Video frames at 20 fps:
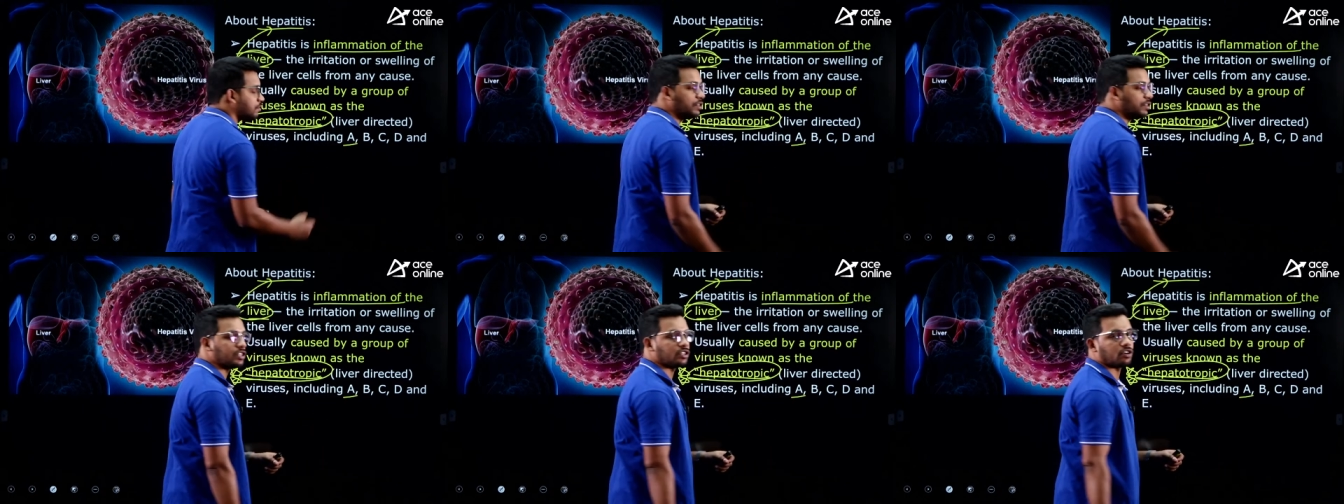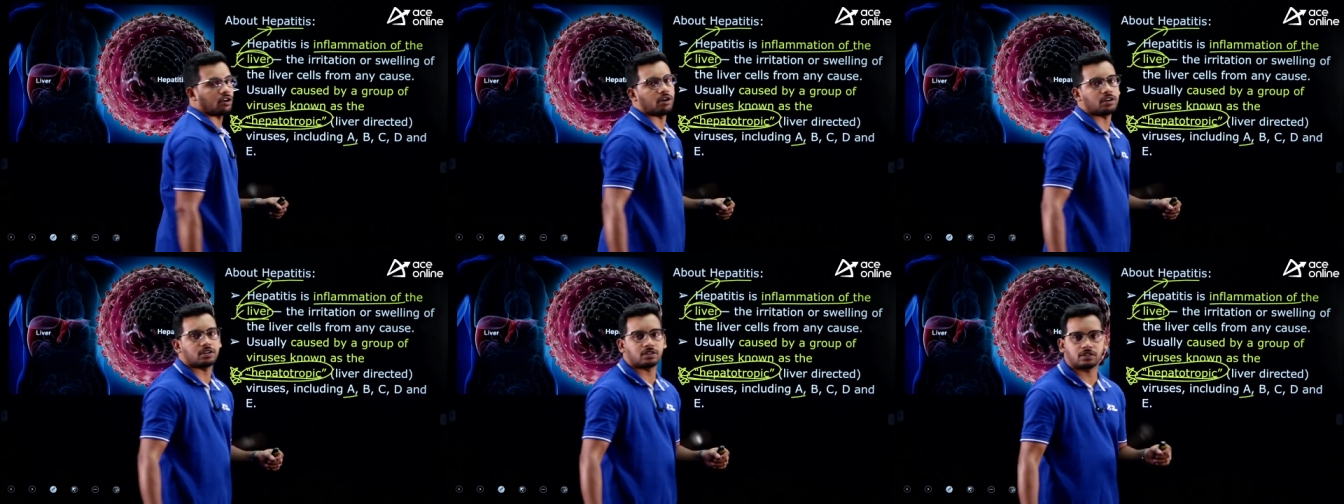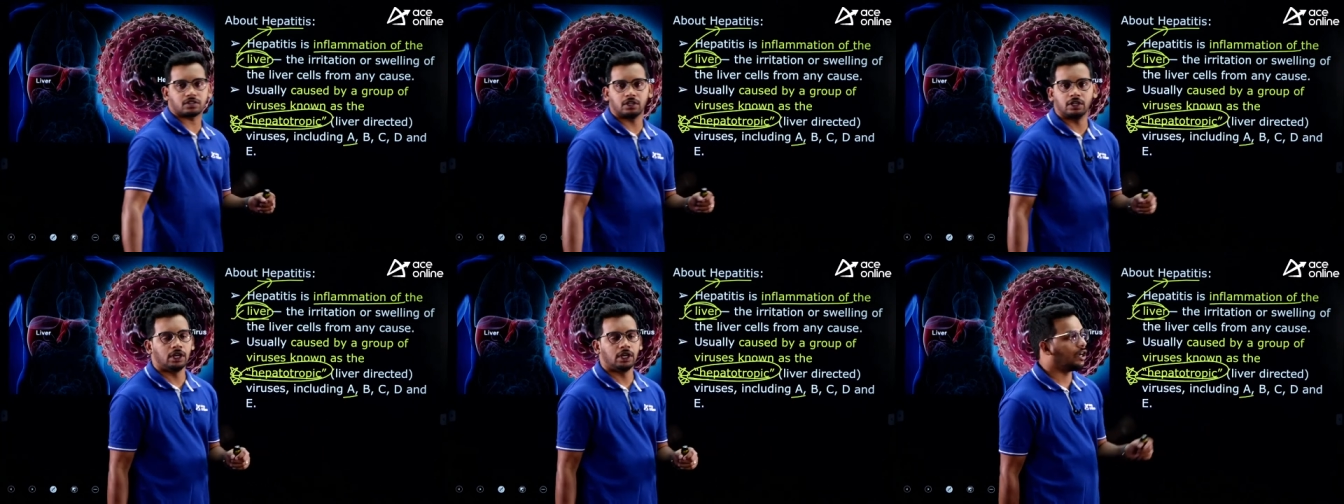which
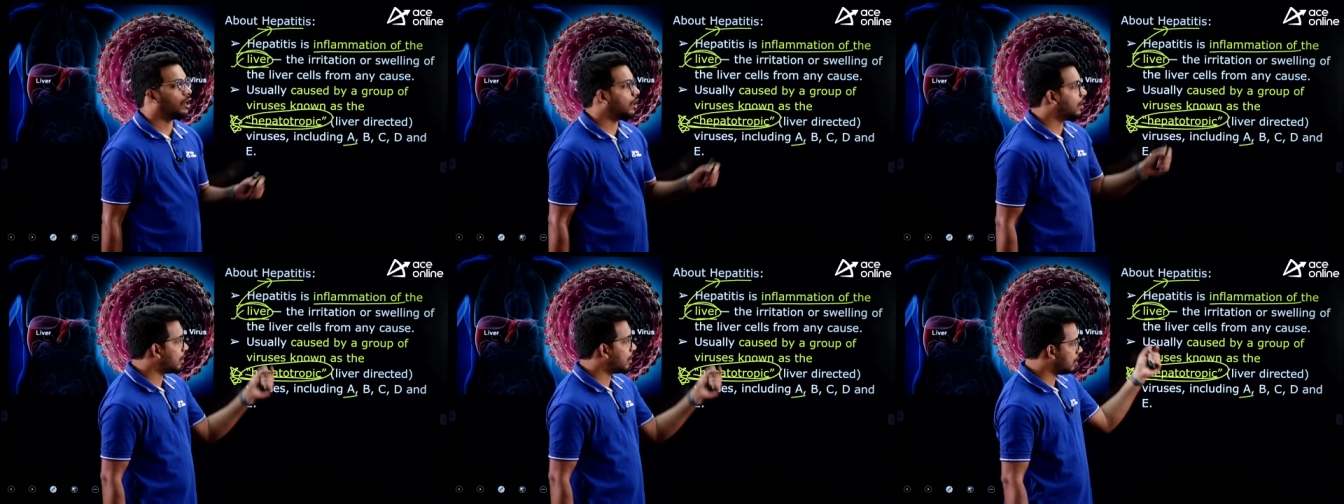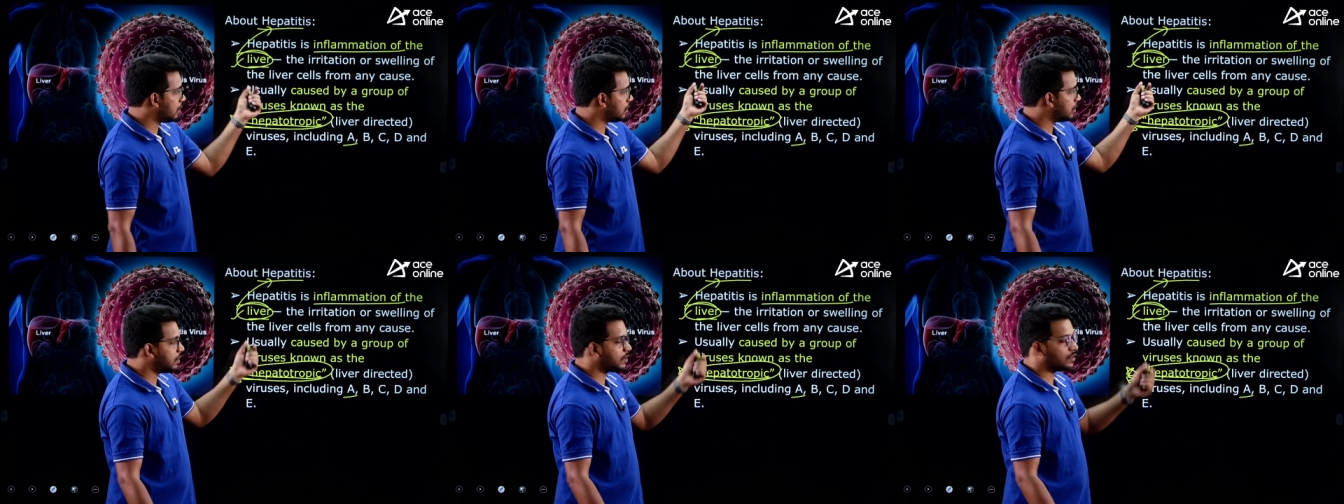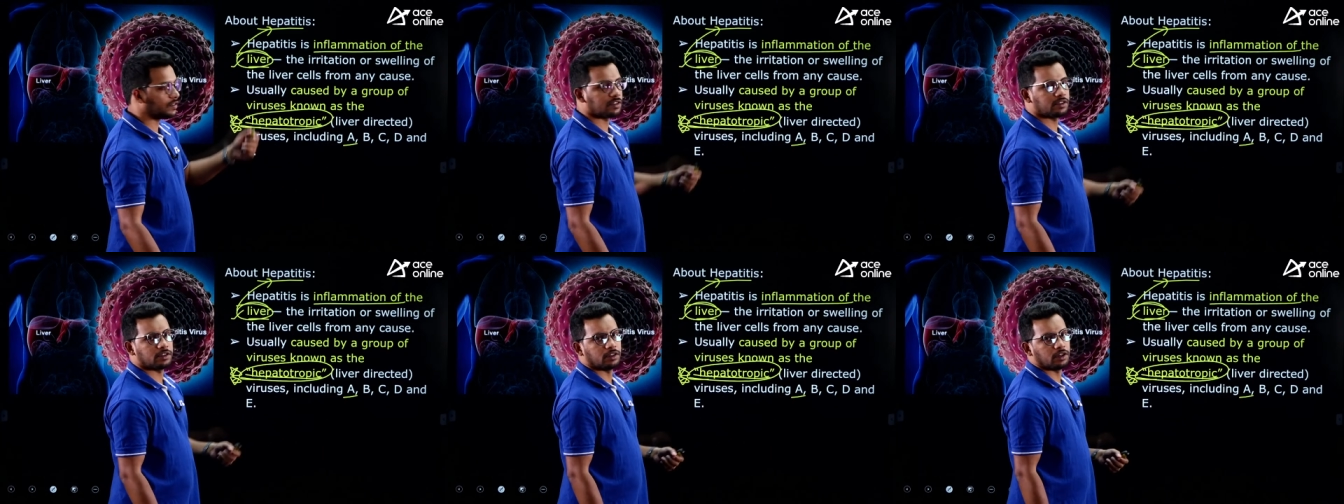cause uh,
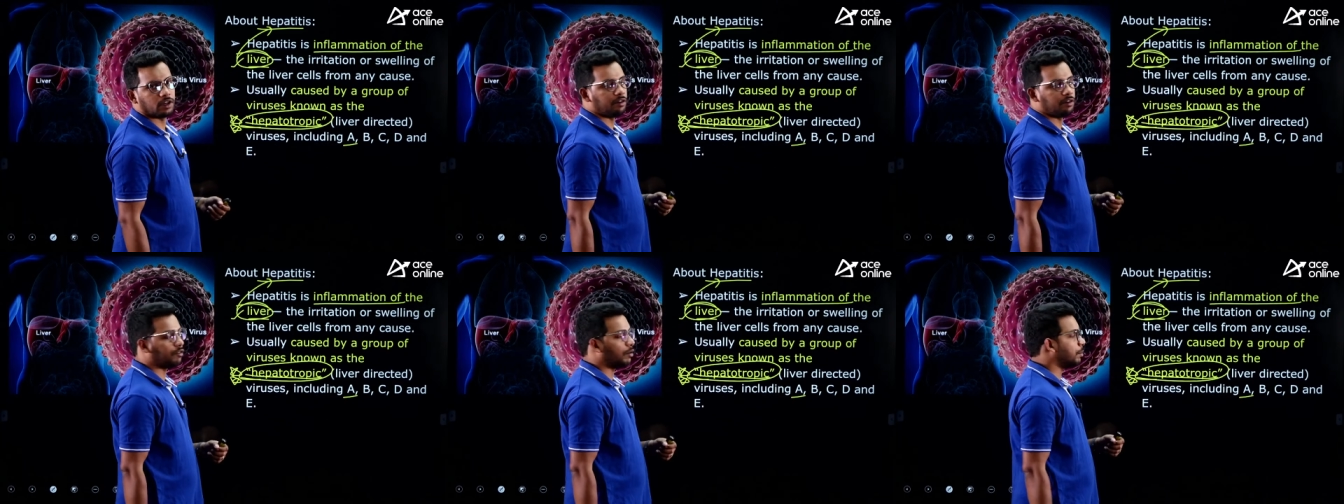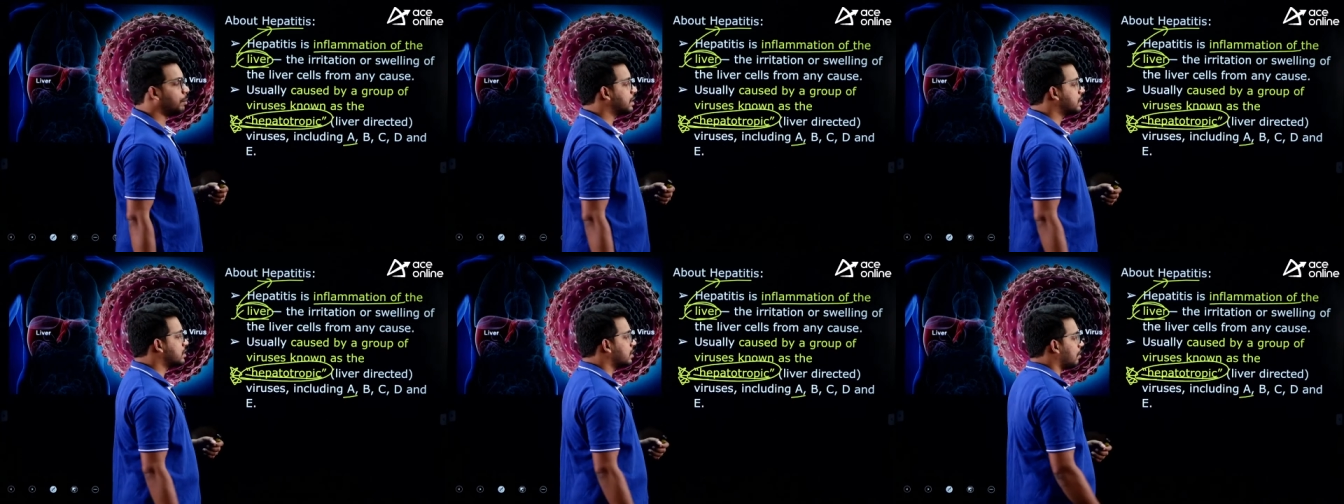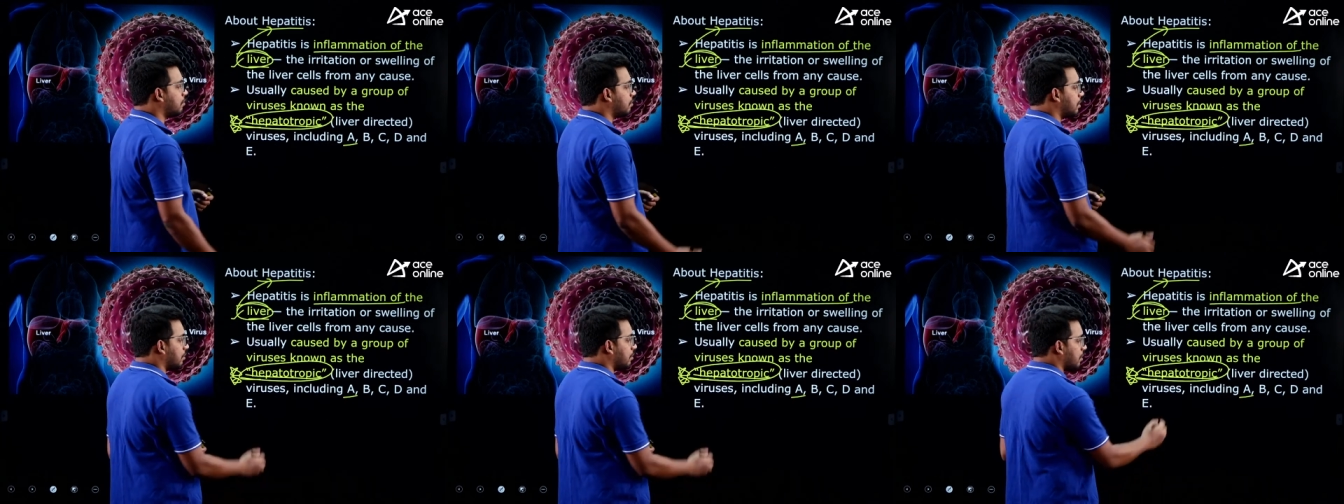this uh, inflammation
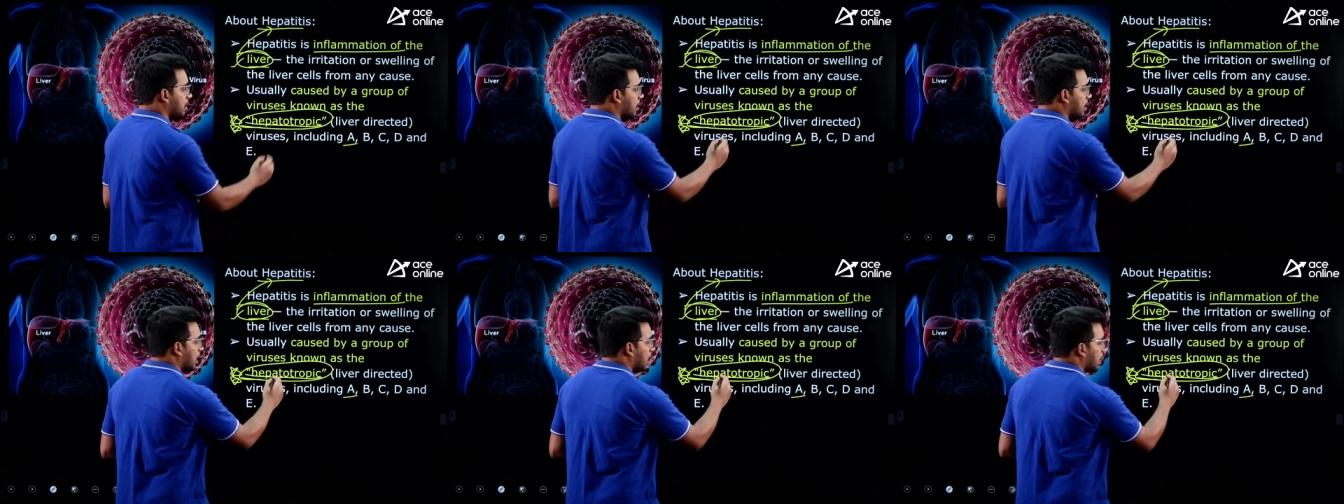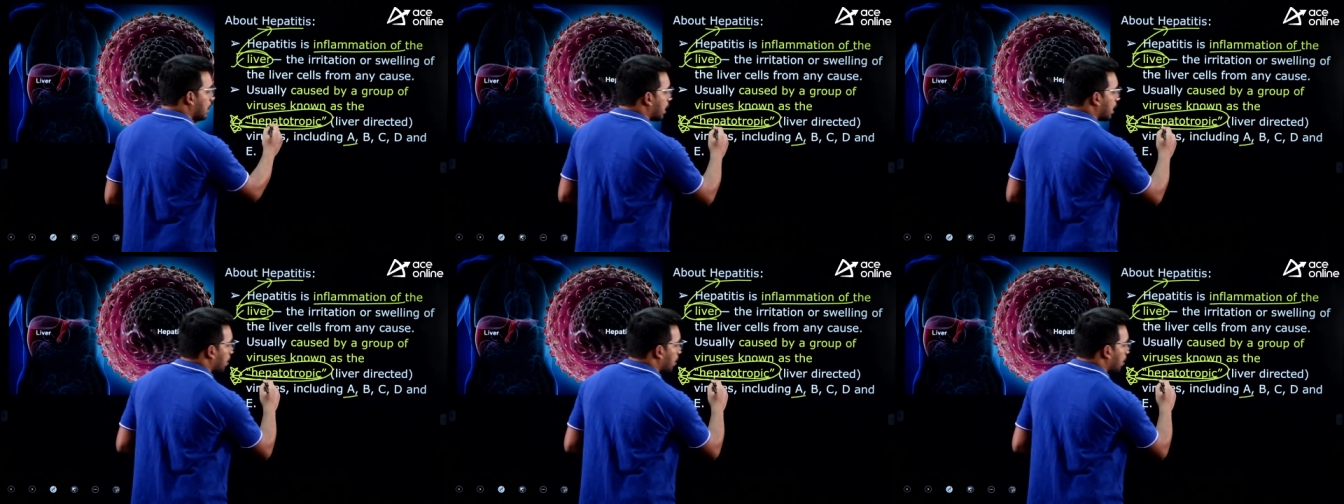of liver under